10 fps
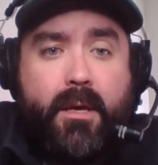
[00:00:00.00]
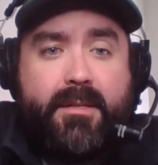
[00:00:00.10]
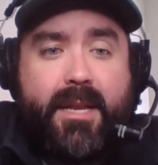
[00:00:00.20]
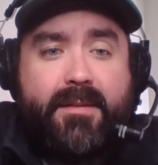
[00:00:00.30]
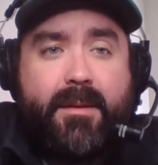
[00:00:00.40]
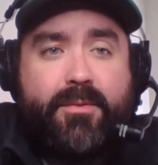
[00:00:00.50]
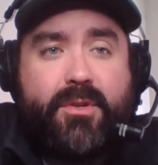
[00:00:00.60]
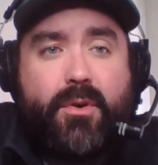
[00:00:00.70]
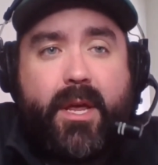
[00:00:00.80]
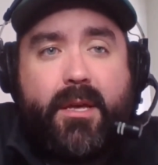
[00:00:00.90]
Today's
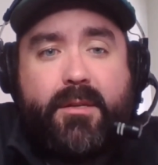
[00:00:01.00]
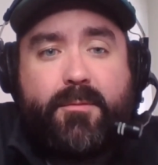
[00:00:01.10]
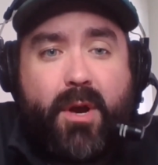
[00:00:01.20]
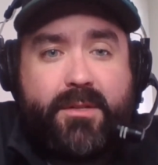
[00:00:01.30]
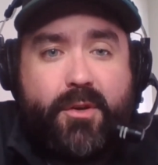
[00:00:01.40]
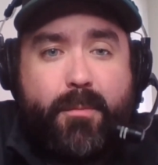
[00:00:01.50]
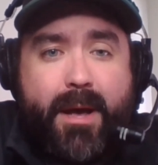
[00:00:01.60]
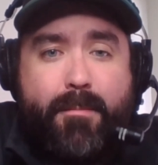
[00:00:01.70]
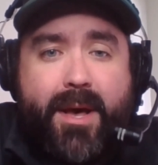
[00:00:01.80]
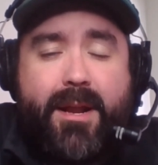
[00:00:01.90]
episode is brought to you
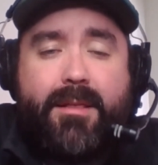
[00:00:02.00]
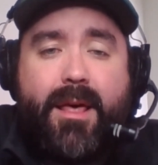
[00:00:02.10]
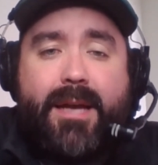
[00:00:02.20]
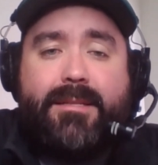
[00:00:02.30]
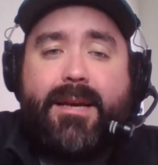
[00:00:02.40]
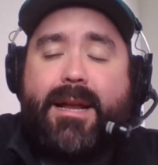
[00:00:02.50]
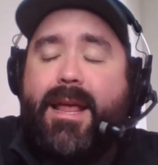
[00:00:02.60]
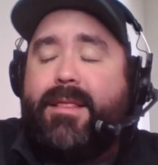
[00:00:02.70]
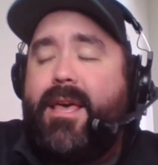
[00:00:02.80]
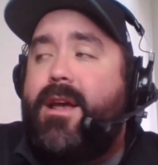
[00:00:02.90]
by bet online dot
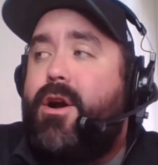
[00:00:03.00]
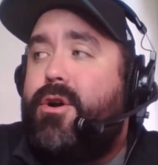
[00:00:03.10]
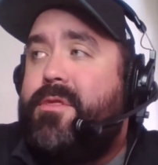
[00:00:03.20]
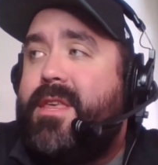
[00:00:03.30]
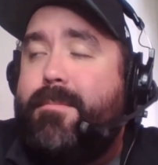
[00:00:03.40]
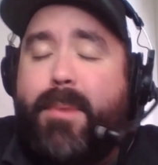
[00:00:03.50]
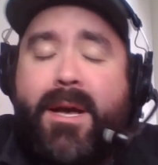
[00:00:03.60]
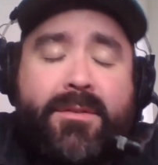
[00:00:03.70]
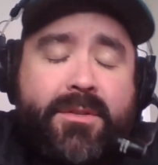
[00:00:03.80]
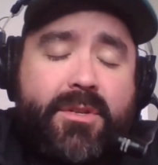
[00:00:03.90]
net. They are the
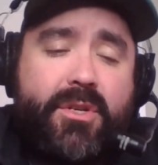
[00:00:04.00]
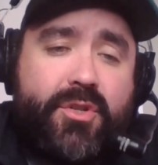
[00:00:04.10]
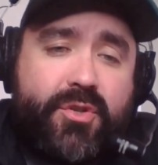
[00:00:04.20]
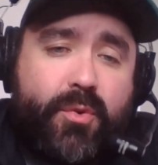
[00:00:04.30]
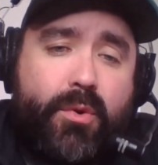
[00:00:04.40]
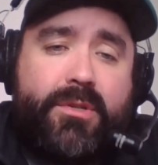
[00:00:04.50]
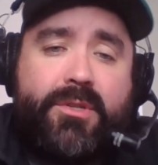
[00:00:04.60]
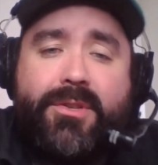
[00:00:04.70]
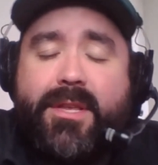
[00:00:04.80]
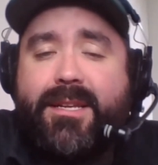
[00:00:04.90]
best
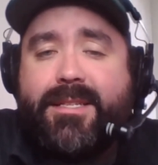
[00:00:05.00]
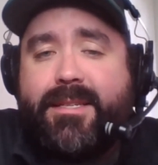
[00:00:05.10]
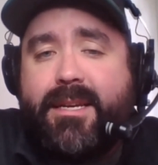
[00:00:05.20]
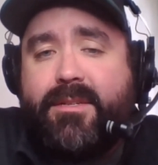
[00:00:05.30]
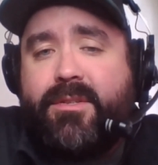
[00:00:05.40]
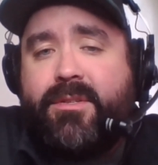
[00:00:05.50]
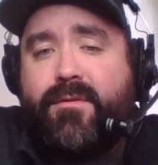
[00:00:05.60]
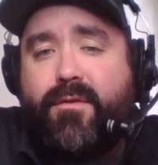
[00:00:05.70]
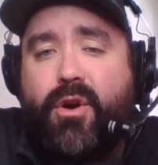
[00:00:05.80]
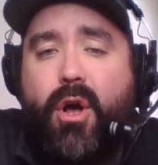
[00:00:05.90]
source that exists
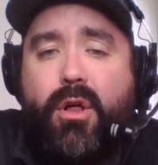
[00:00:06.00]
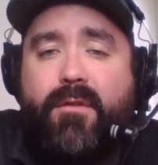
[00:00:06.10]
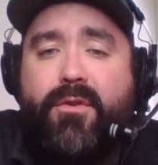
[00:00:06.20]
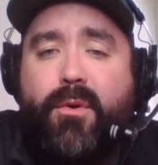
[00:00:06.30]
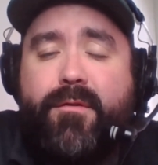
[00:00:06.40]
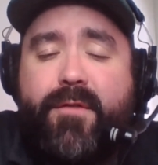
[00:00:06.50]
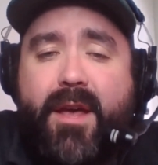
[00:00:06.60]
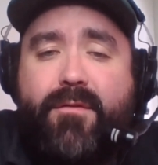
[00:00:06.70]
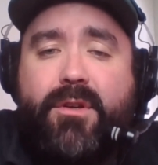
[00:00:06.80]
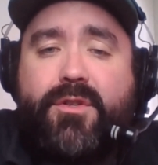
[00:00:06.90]
for all of your
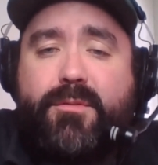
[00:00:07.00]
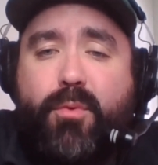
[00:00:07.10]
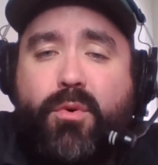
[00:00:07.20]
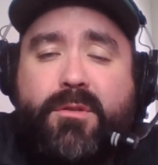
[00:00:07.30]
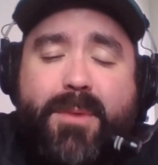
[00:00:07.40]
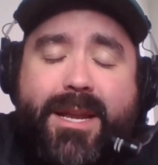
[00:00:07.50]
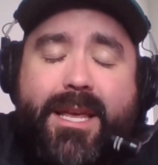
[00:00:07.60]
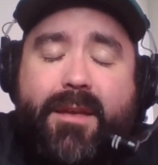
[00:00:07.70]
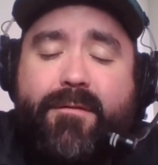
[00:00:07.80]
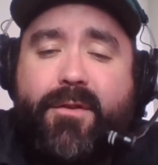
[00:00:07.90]
favorite sports
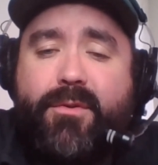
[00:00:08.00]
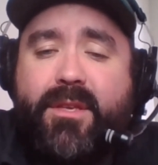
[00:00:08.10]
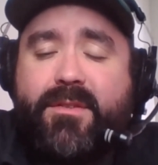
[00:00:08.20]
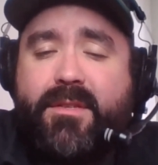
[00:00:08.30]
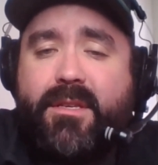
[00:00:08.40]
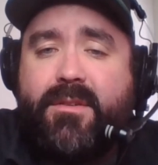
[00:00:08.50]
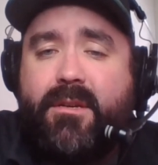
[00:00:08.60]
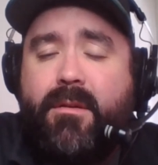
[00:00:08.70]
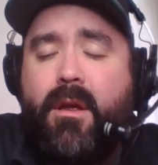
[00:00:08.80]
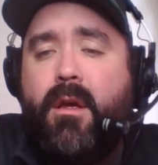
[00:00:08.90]
betting info this
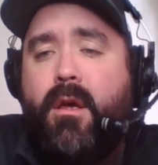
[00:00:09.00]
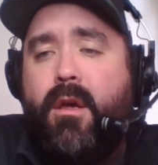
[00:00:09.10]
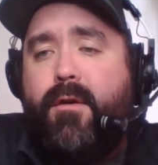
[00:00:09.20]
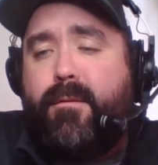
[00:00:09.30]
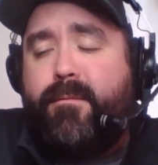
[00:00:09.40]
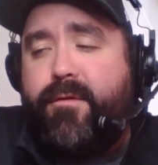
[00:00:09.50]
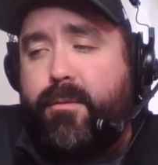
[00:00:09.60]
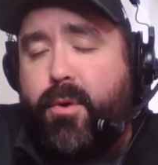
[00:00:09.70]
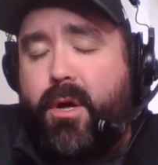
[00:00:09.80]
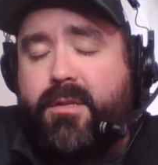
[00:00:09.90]
season. From
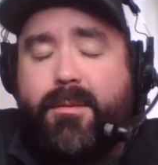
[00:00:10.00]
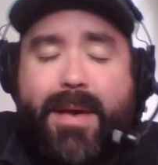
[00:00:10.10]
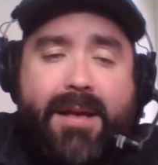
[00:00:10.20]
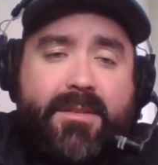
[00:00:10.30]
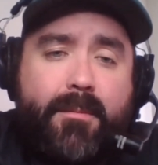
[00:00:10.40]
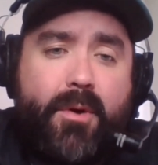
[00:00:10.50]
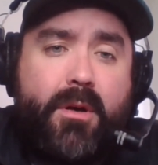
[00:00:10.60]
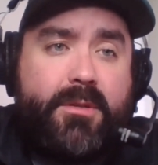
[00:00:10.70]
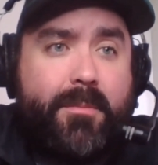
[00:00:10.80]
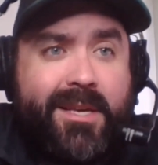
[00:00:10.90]
football to
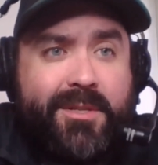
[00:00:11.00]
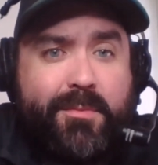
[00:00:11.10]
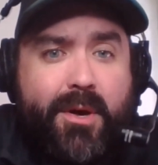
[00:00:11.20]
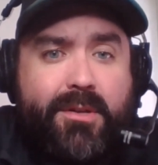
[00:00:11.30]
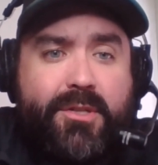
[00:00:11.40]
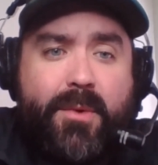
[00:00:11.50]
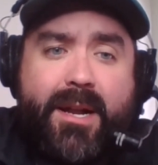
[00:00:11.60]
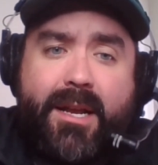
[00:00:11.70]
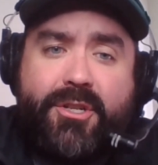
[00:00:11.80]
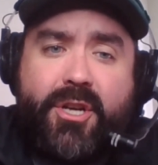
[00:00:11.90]
basketball to baseball to
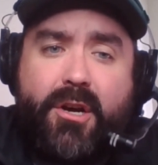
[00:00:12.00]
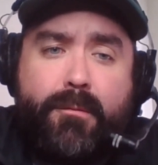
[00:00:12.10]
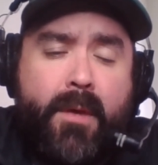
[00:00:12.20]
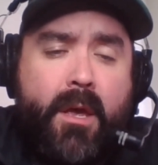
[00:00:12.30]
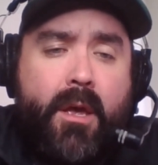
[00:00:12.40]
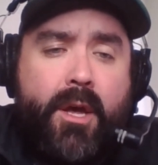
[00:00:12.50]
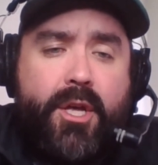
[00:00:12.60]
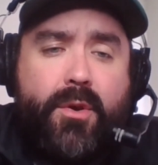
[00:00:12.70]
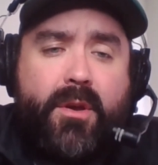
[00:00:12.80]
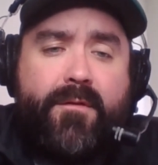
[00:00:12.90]
N H L,
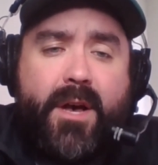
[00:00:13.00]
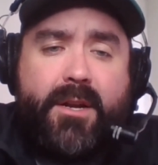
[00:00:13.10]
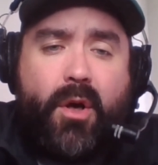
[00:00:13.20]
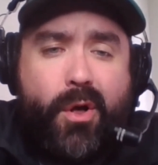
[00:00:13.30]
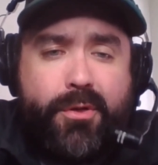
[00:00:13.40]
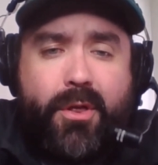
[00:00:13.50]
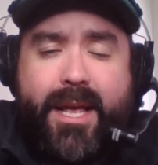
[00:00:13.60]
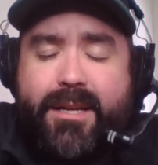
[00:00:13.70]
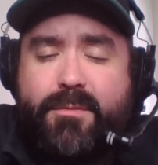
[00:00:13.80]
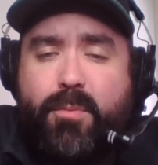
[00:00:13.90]
you can find all the
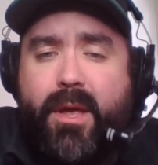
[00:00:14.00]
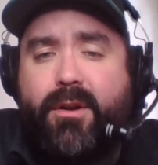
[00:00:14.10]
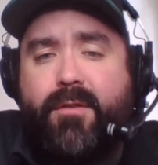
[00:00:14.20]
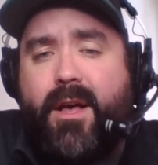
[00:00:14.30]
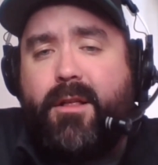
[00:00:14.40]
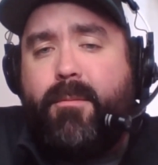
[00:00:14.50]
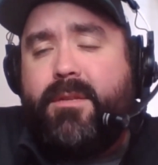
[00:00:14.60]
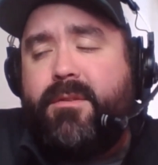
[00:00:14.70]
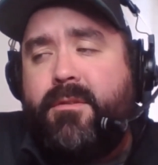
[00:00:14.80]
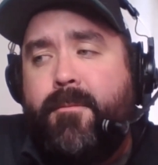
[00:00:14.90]
latest player
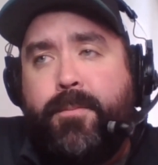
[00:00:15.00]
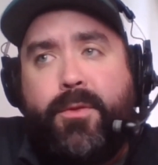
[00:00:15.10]
developments,